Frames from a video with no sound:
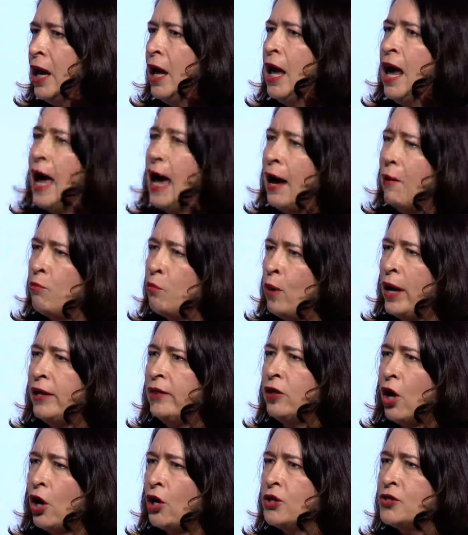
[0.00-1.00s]
And when
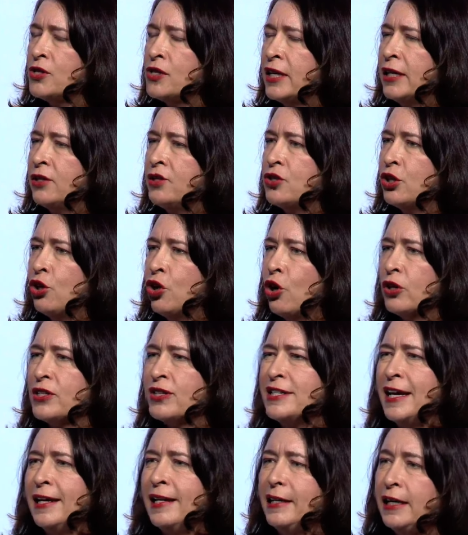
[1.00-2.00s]
those things are not
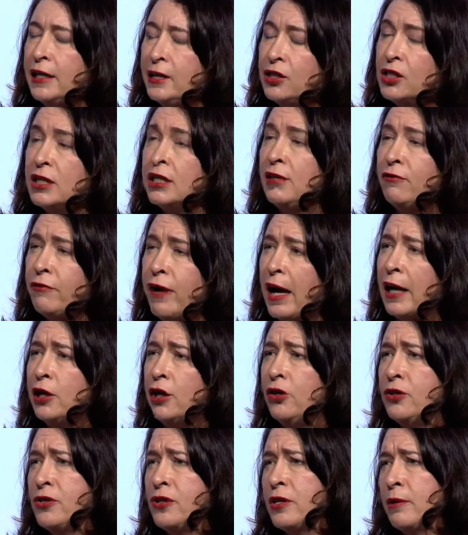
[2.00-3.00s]
said, it
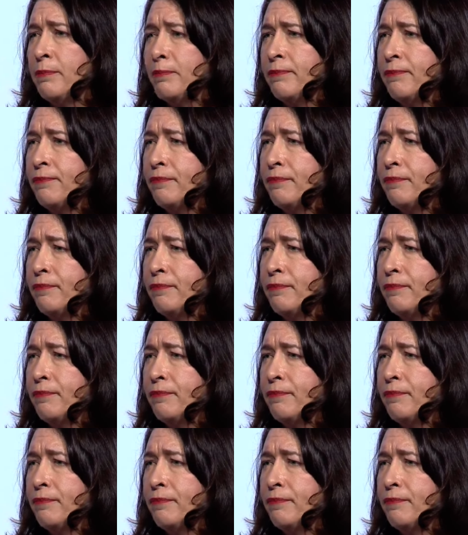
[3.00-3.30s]
devalues them.